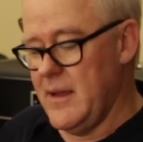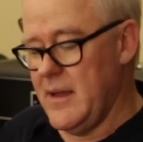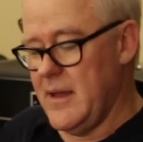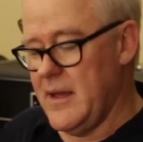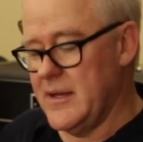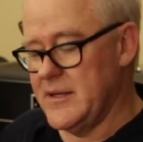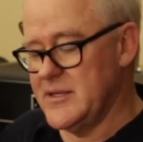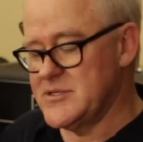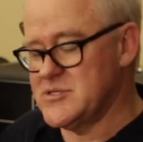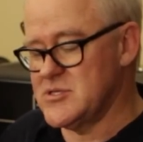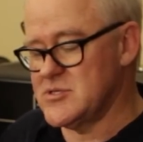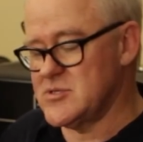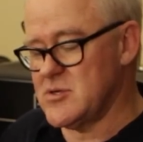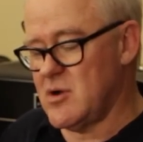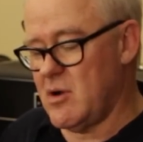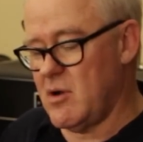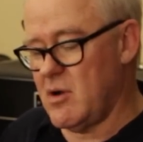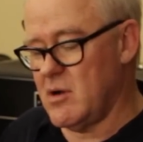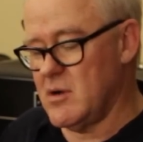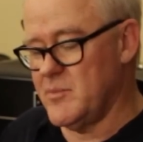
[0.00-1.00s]
And it's just
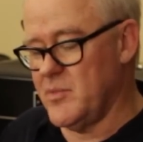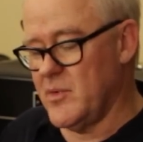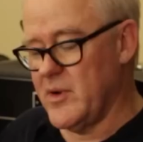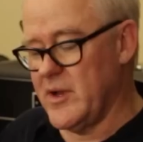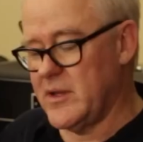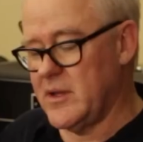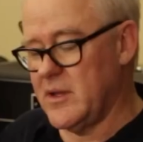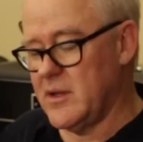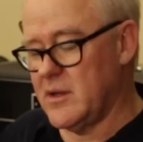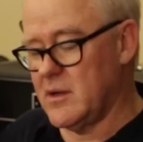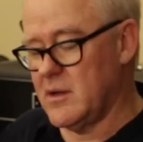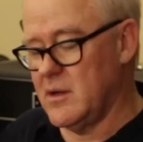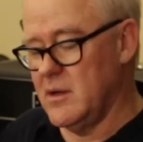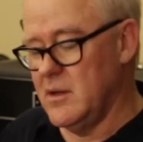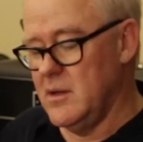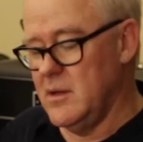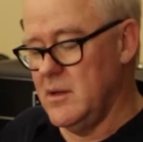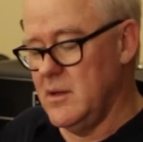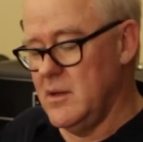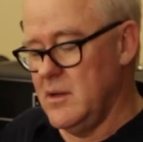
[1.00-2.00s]
heartbreaking
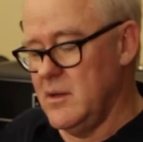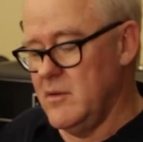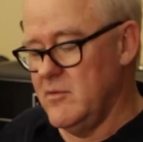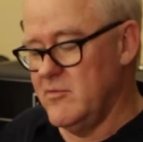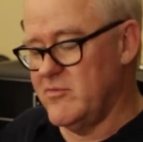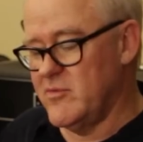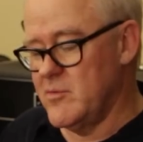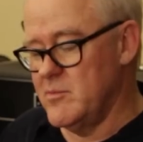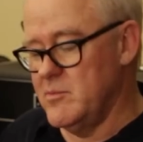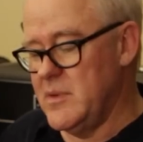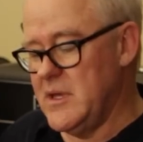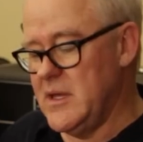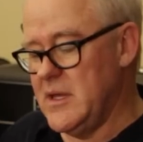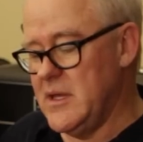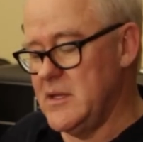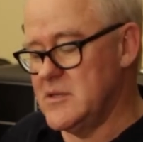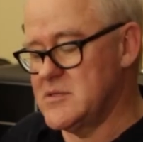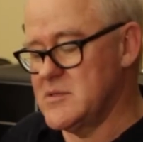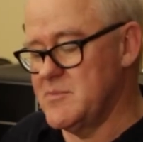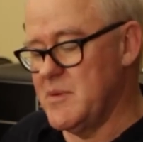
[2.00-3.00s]
for
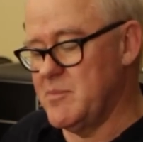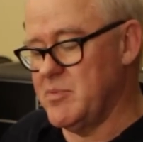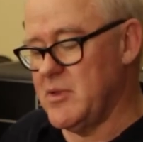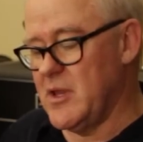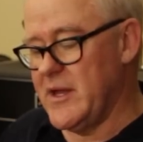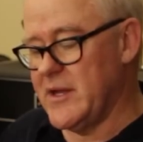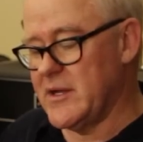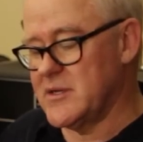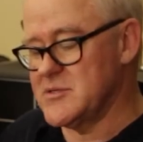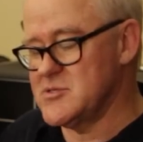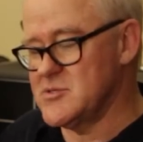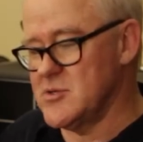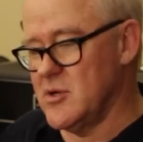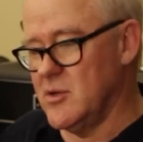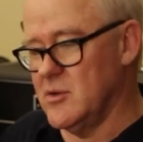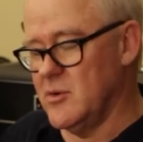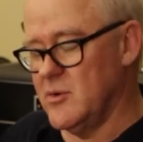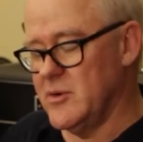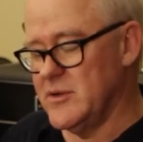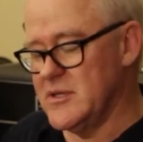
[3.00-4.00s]
me to be playing a
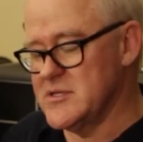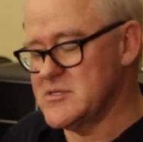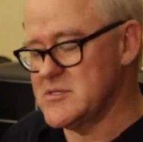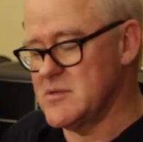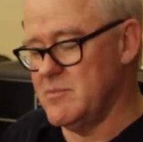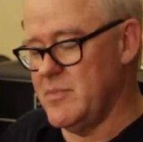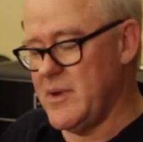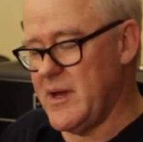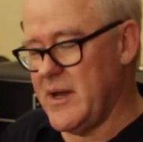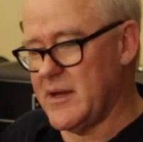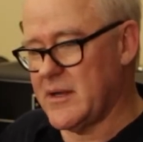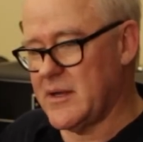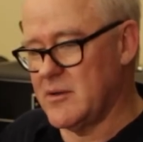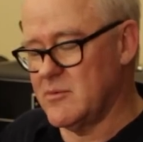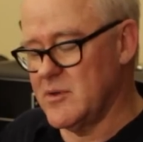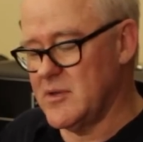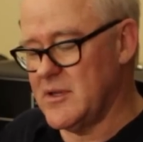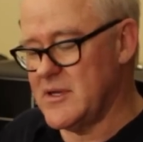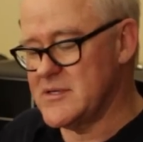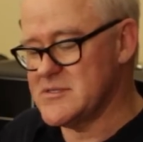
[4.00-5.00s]
solo and listen back and
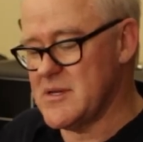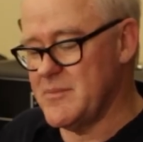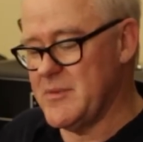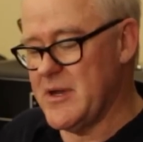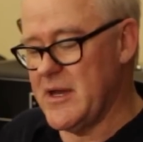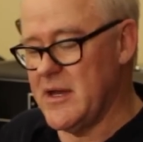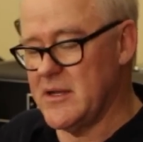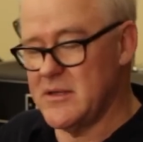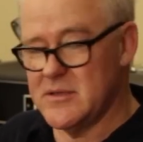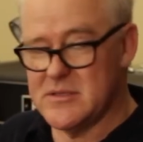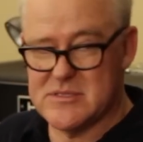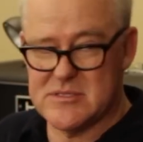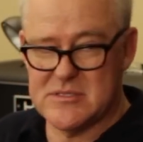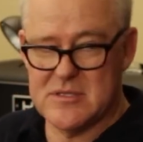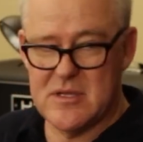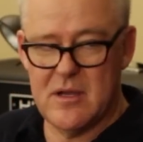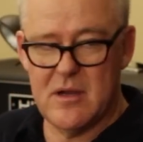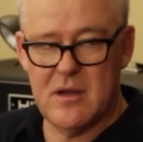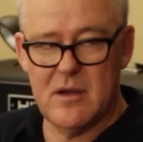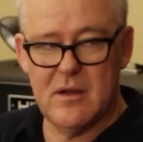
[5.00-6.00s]
realize I'm ahead of the
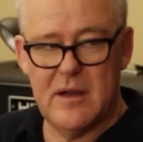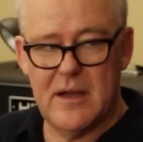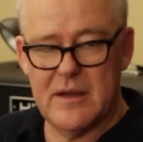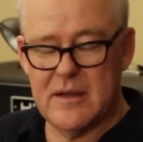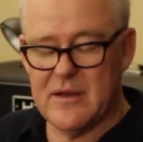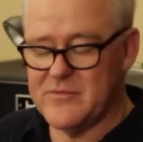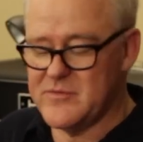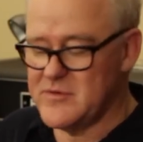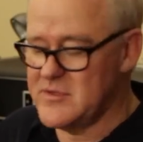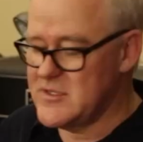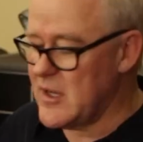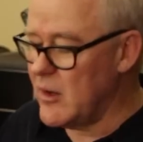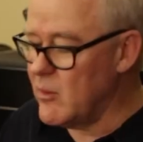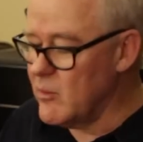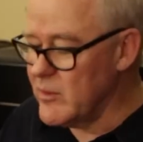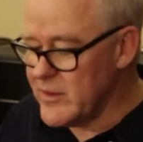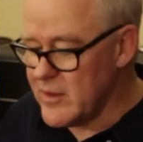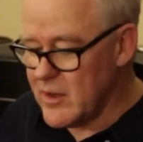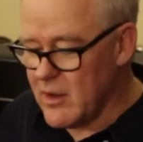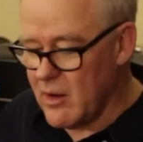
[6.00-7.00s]
snare. And I've dealt
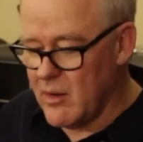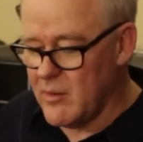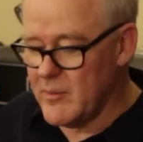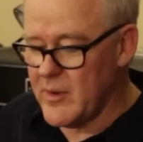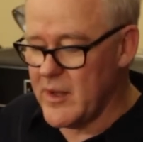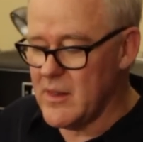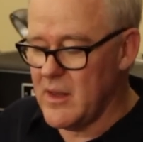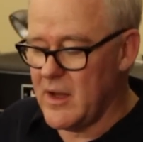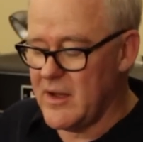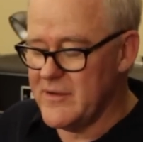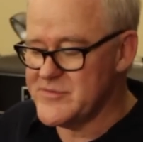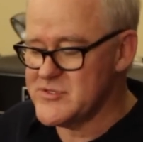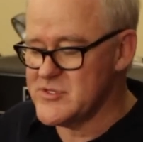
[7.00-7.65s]
with it all my life.